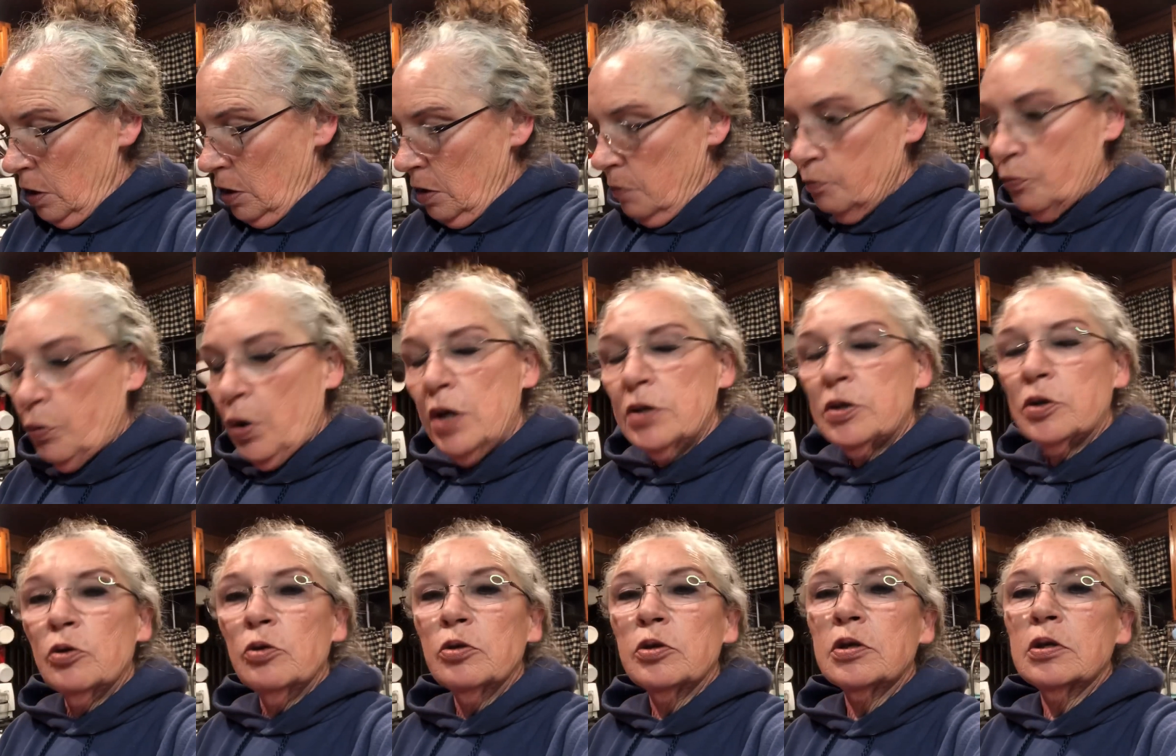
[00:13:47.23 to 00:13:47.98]

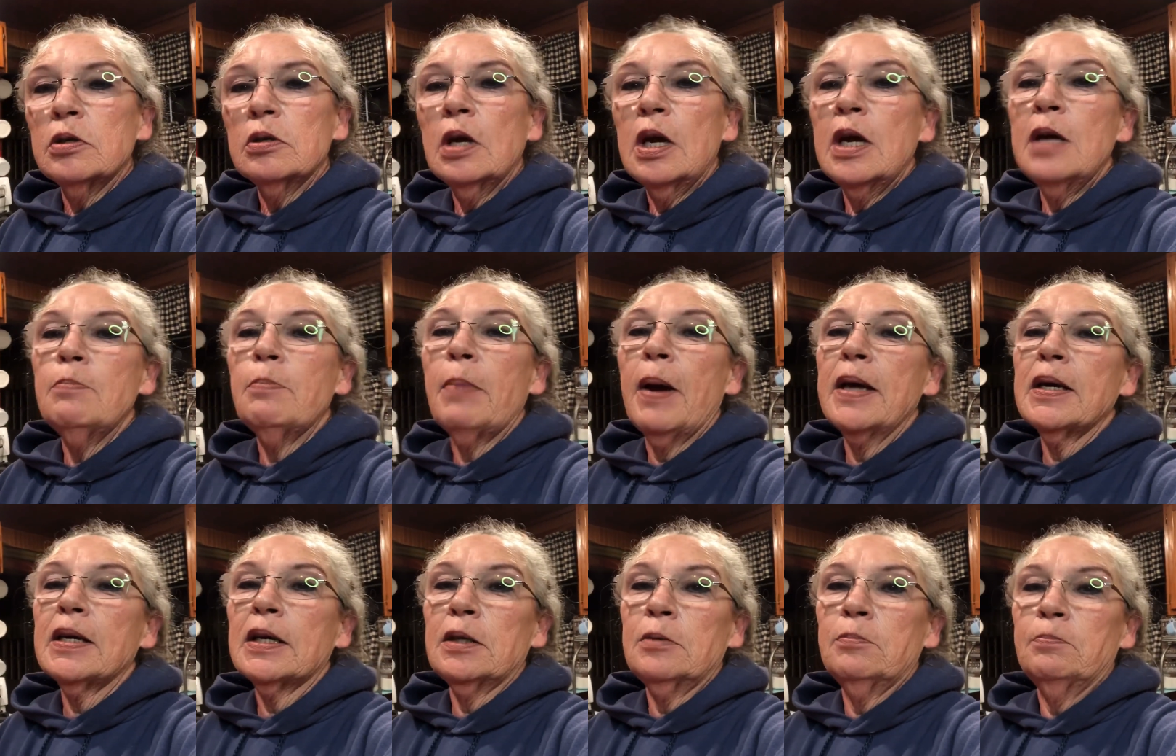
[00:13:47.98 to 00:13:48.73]
Brussels, and
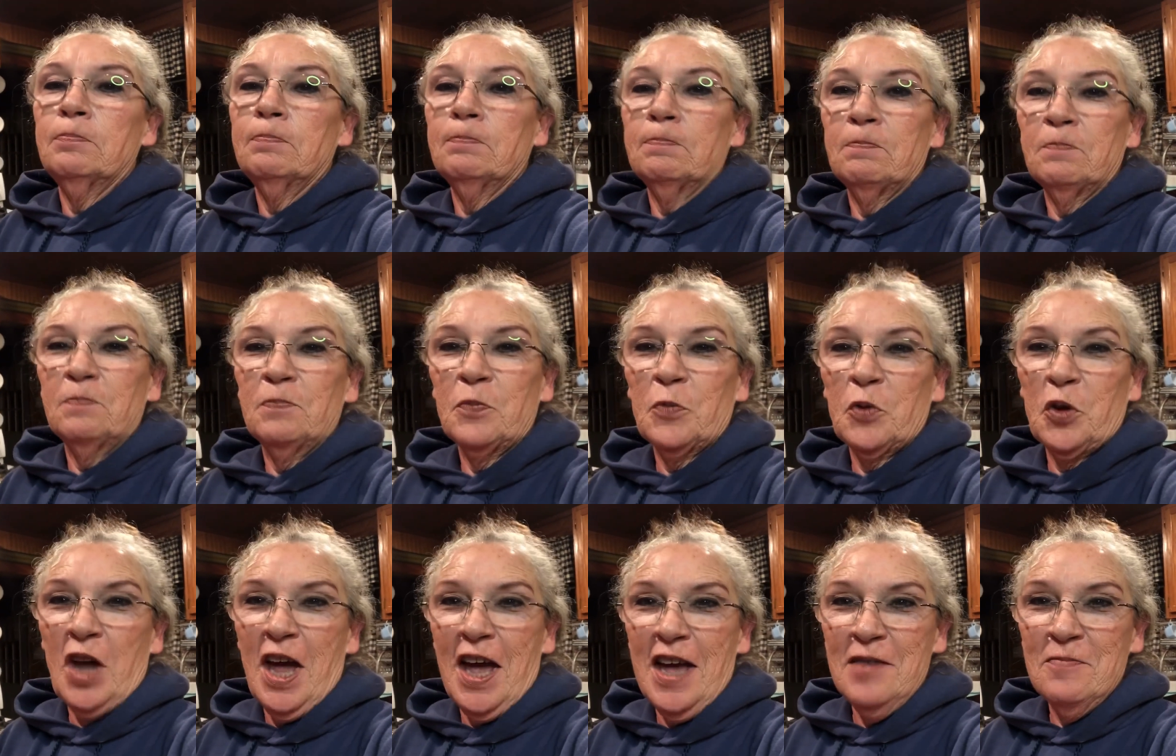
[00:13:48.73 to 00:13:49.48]
bacon.
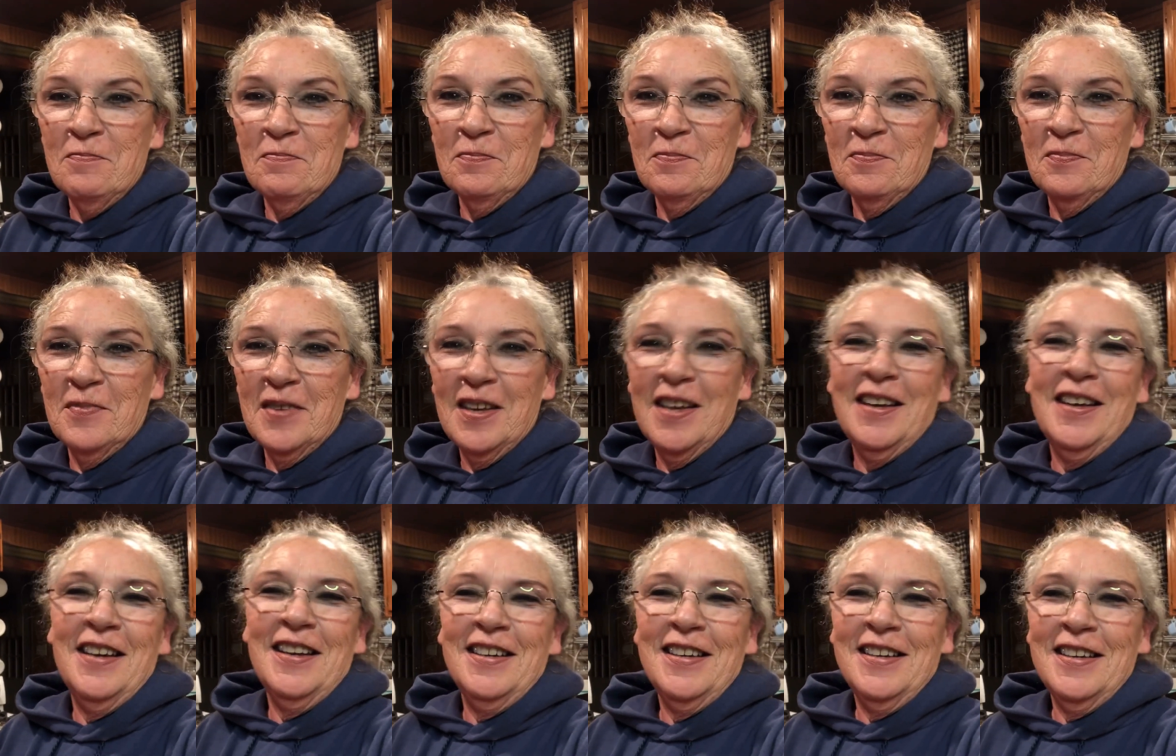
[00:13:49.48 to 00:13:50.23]
Okay?
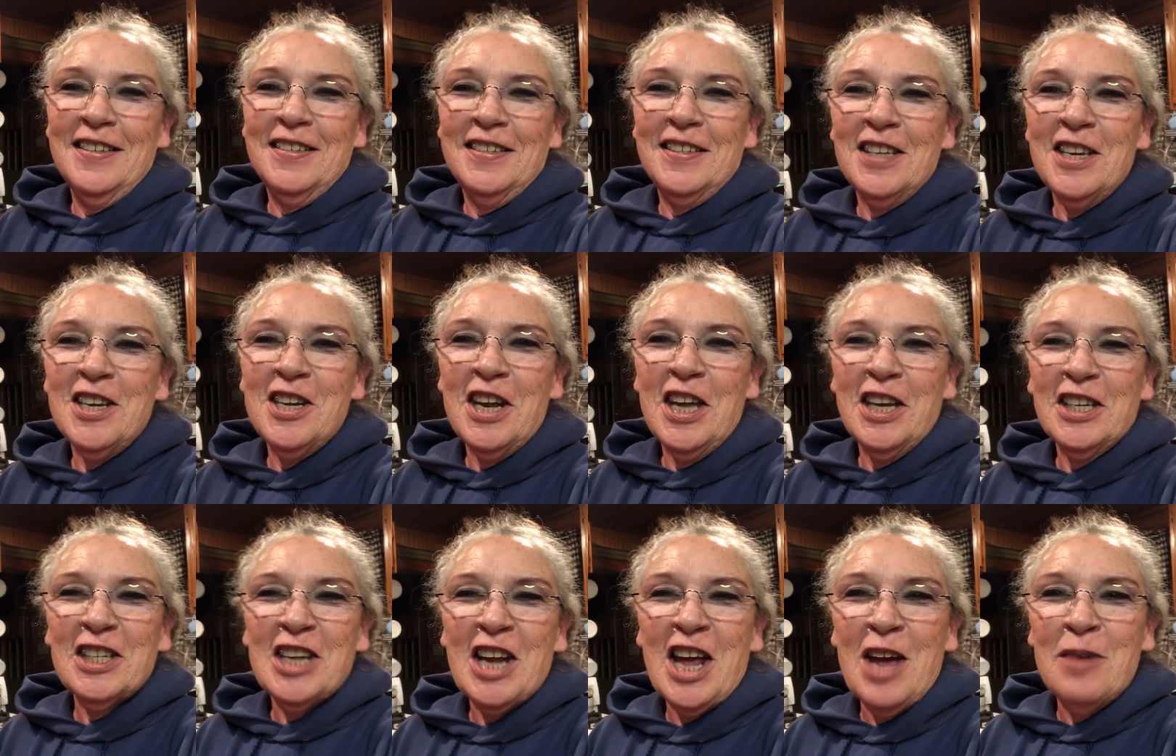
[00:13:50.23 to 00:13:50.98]
See you
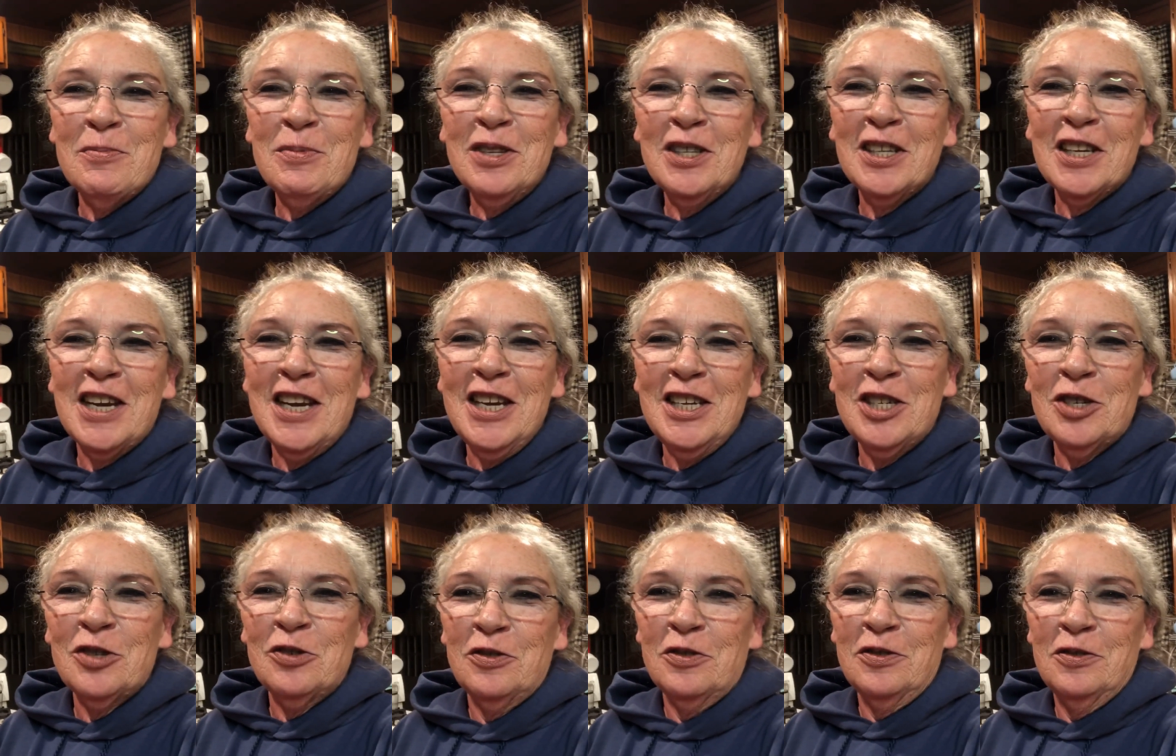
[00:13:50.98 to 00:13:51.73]
next time in the
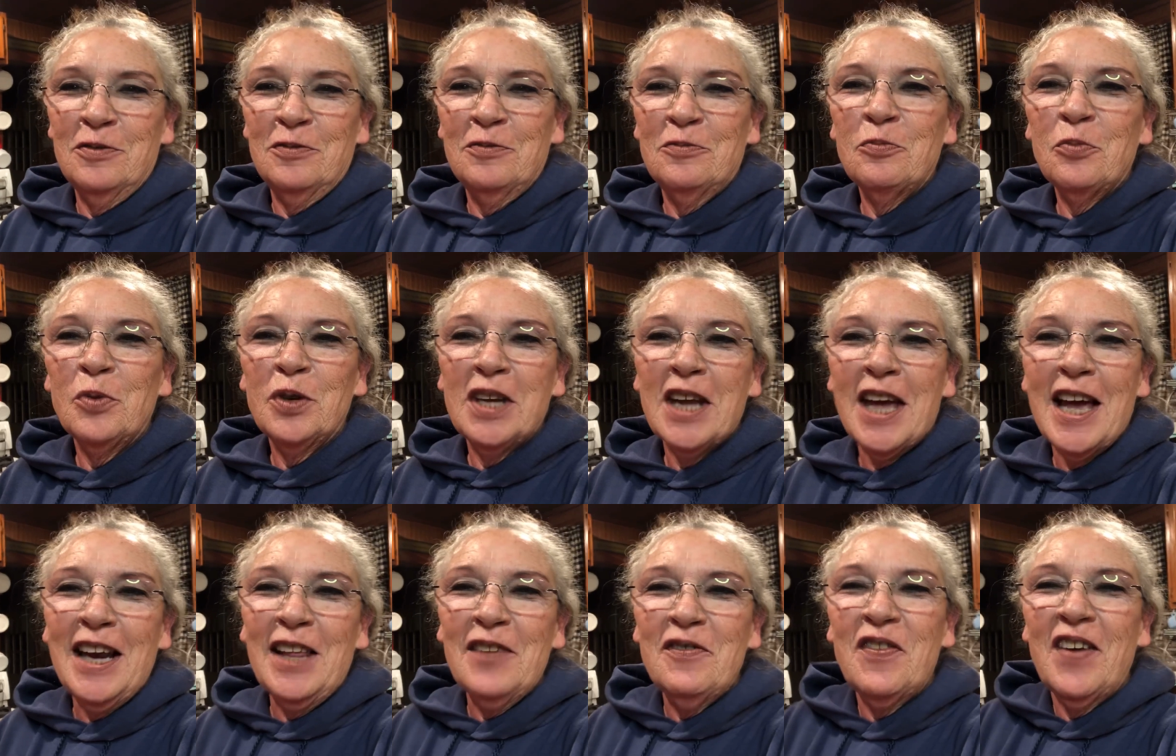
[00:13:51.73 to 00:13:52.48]
kitchen with
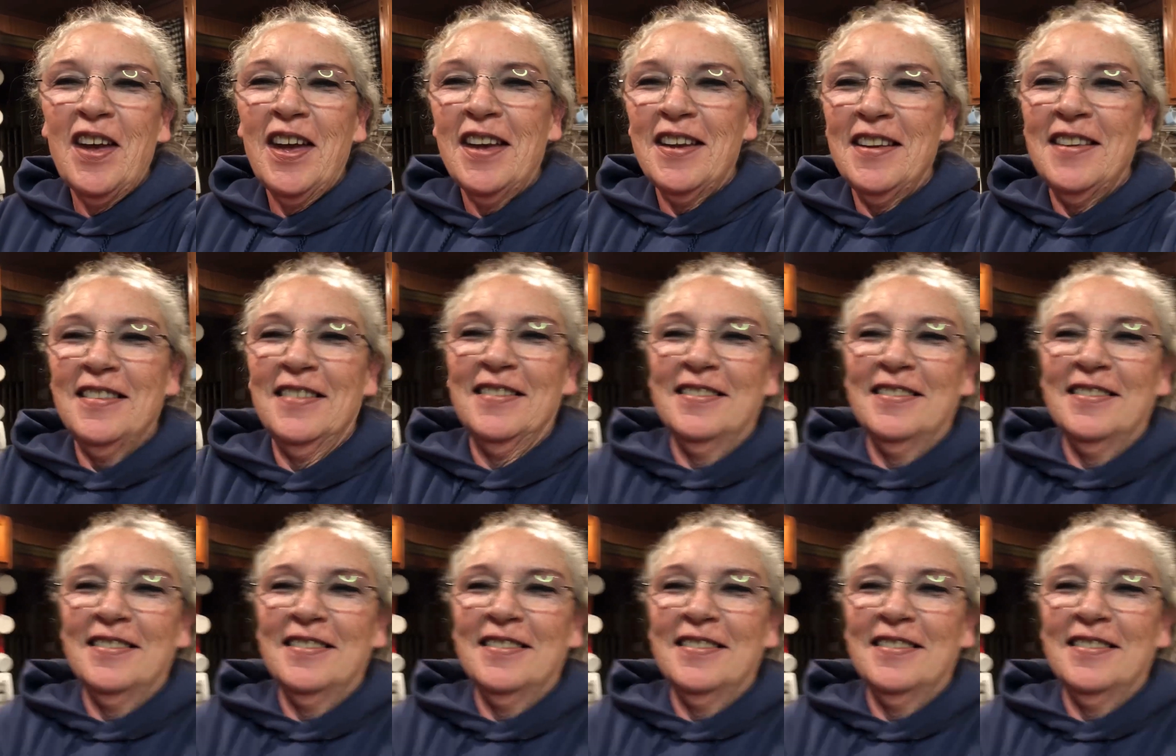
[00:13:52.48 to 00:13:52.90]
Talli Faye.